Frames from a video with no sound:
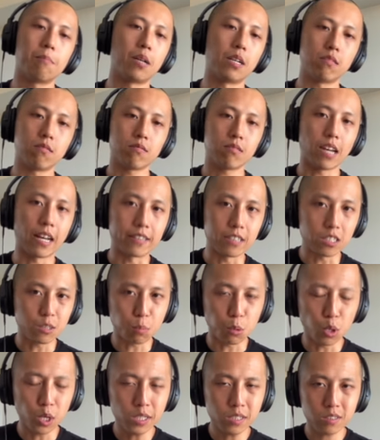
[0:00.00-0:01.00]
But at this
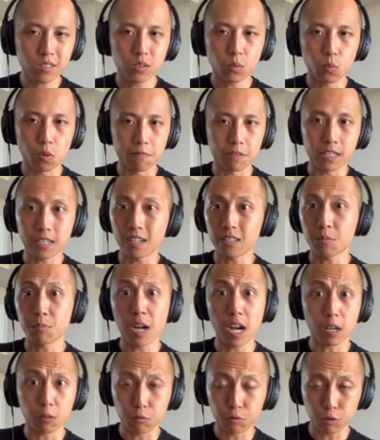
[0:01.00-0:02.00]
point, with a customer
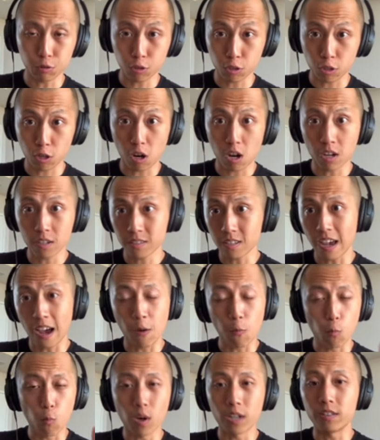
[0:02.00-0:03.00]
acquisition cost
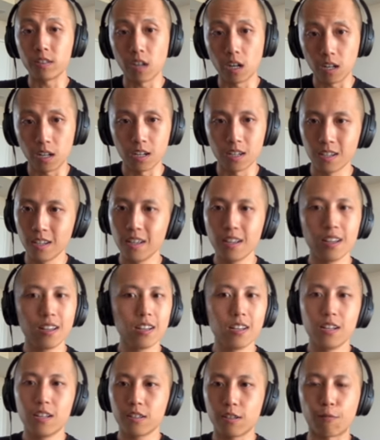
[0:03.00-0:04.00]
at $1,
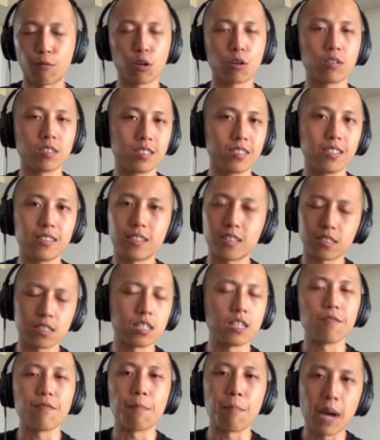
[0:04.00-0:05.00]
the frequency
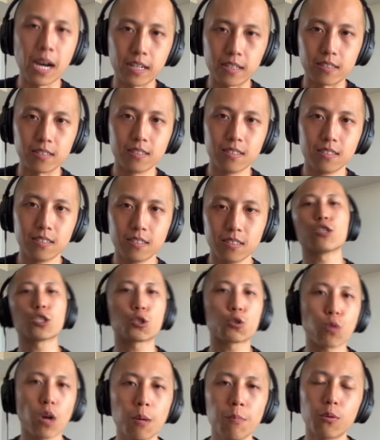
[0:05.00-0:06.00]
doesn't even matter. The
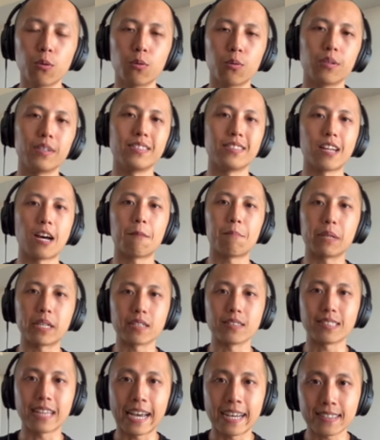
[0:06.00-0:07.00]
trouble is that
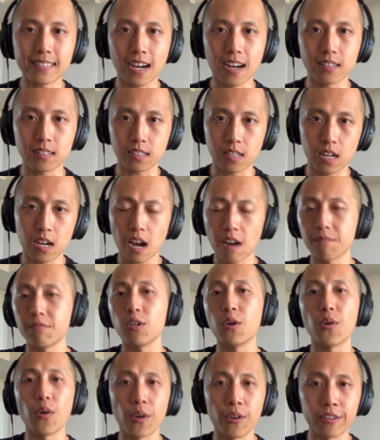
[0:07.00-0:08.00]
because Airtasker have
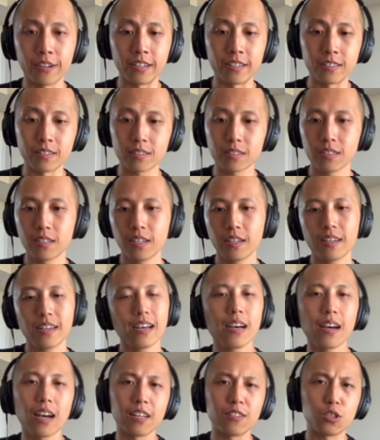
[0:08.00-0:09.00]
no earnings,
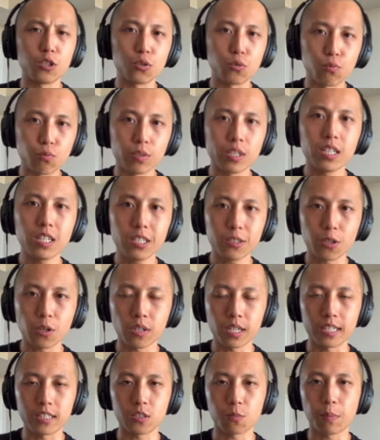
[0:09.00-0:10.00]
and you really
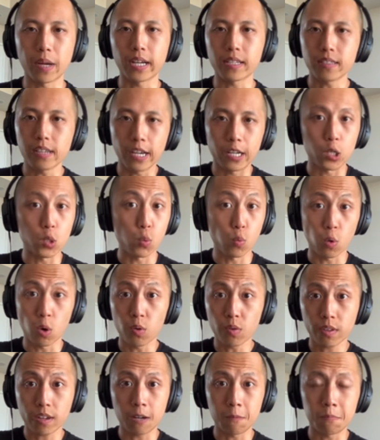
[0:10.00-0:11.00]
don't expect a
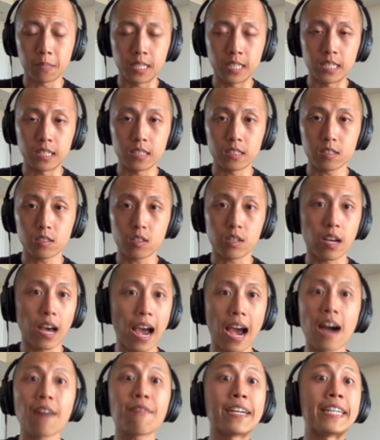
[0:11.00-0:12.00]
growth company to
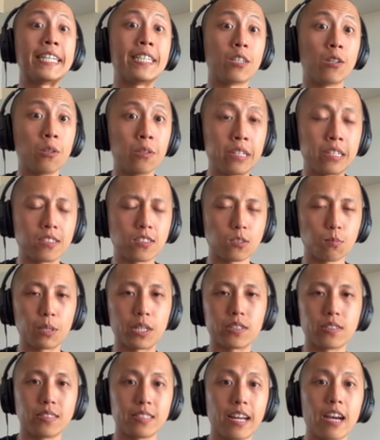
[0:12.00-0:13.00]
have any earnings
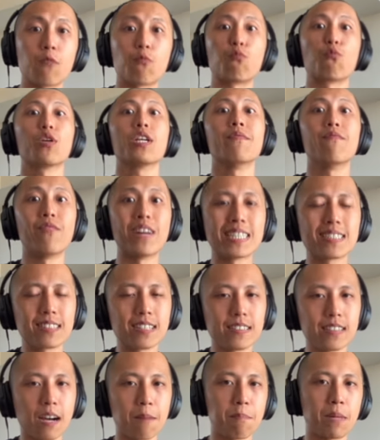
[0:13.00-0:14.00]
because they are
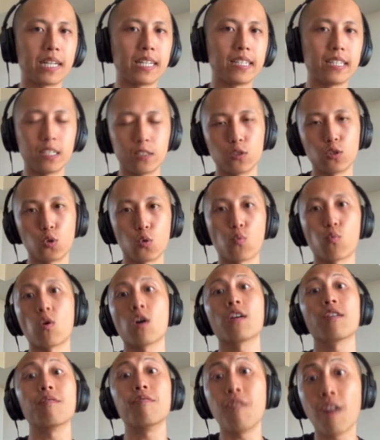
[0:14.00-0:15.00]
reinvesting that money into
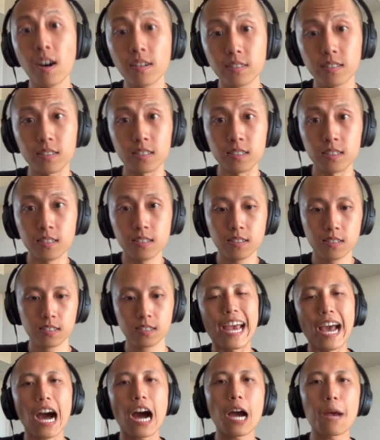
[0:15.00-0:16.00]
growing faster,
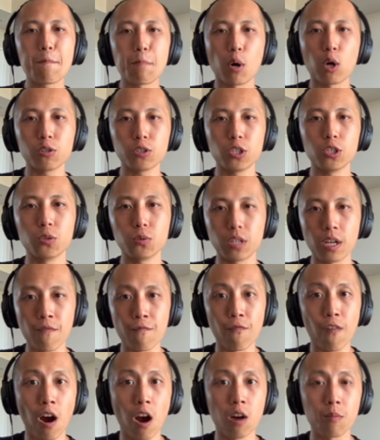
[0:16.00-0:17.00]
a high bond yield
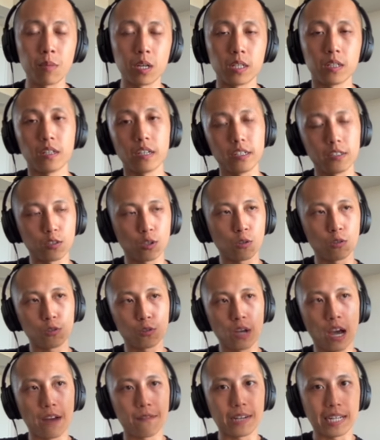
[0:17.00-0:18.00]
environment is going
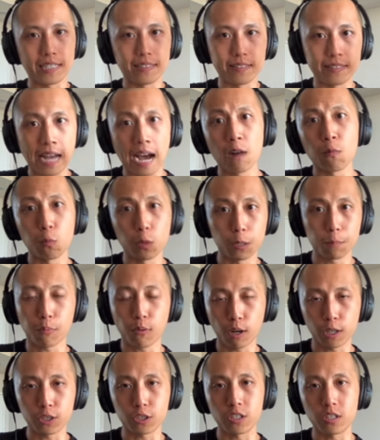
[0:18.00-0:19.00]
to have a downward
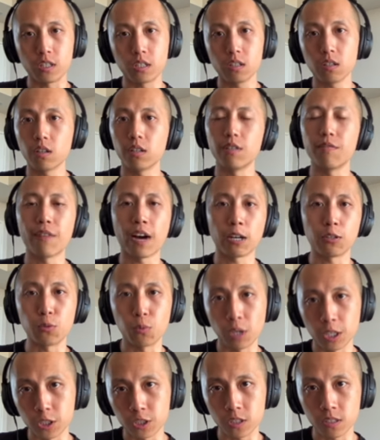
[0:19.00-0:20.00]
pressure on the
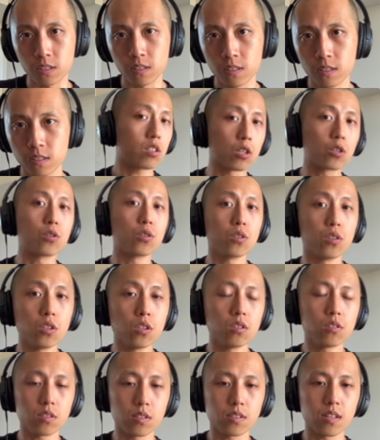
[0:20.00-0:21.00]
valuation. The good
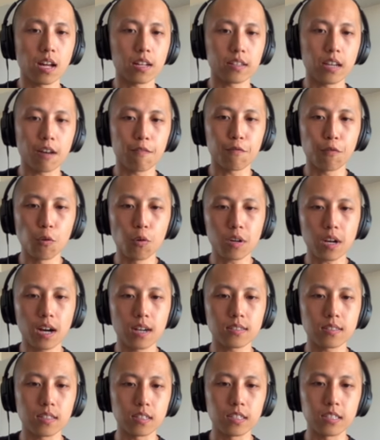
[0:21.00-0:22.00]
news is that they are
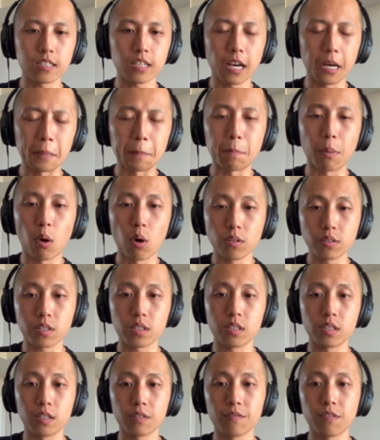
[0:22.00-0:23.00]
forecasting a
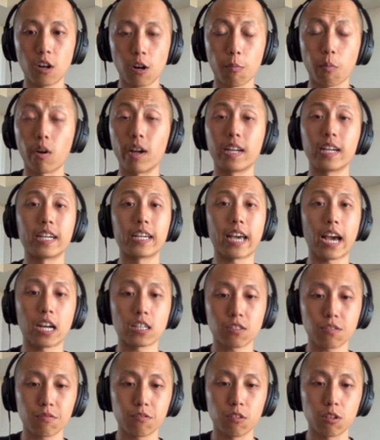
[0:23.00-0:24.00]
positive operating
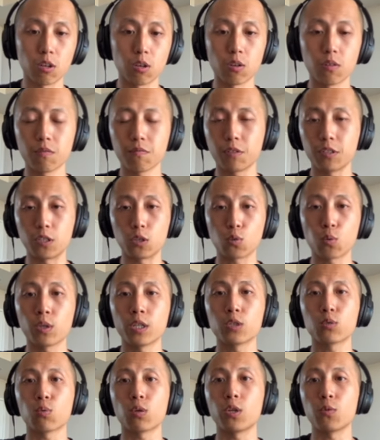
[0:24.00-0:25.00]
cash flow for the
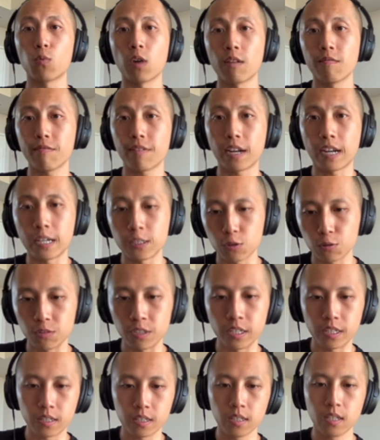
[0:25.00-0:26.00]
2021 financial
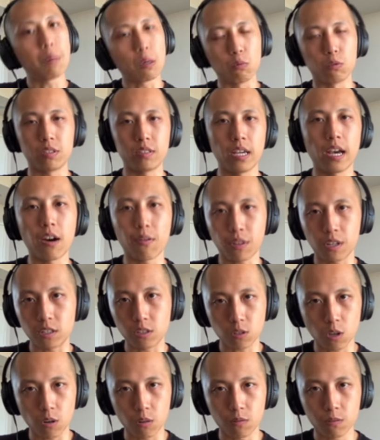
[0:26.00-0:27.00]
year, but we'll see how
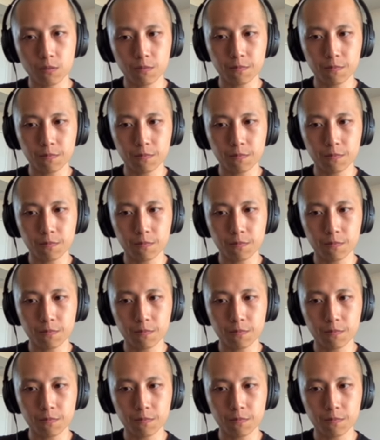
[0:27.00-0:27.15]
things go.